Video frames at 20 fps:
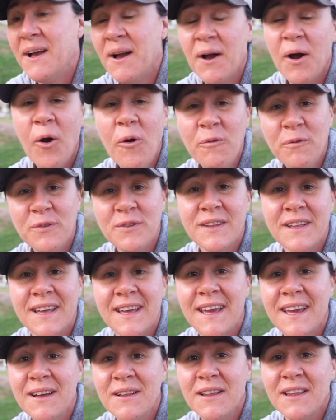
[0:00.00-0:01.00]
hopefully
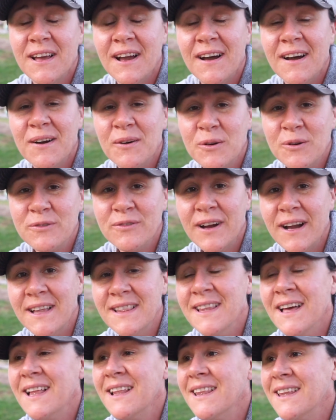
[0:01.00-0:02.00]
he'll refine
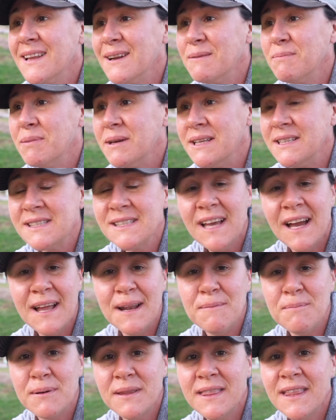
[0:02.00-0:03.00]
that a little bit. It's kind
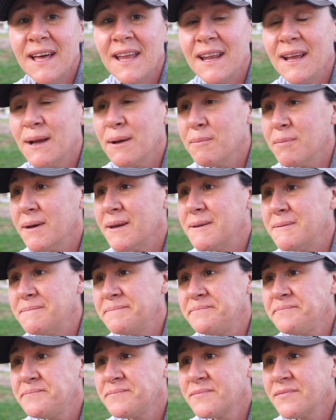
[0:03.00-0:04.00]
of pathetic, but
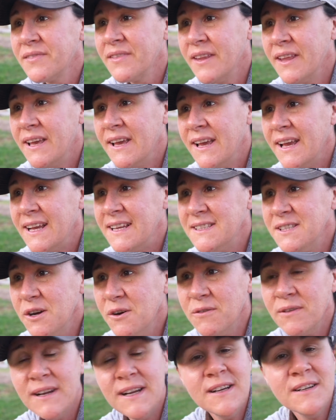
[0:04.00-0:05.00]
he's
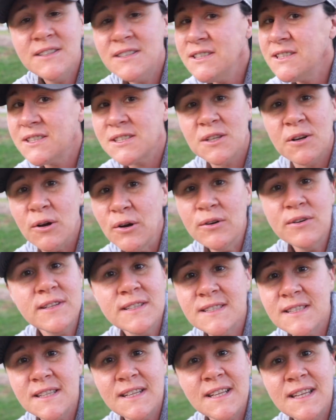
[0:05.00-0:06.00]
over here just crowing
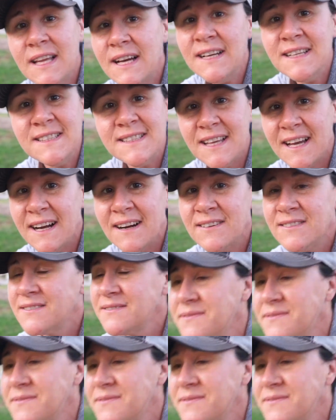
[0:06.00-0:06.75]
his little lungs out.